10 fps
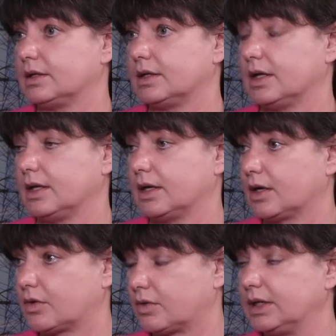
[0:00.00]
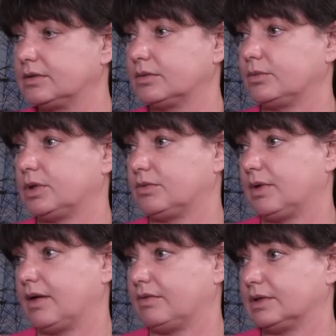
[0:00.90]
The grid, which we
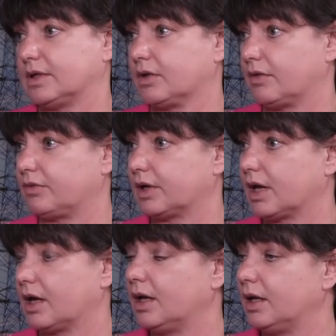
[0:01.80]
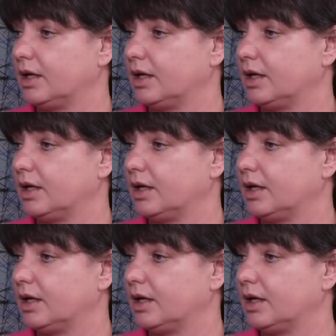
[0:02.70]
have in South Africa,